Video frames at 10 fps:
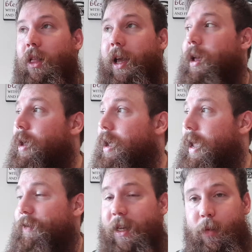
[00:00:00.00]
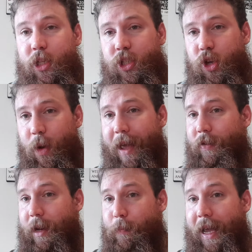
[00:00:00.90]
Like, if something's too
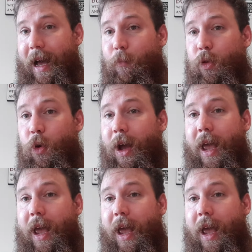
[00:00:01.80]
heavy to pick up with your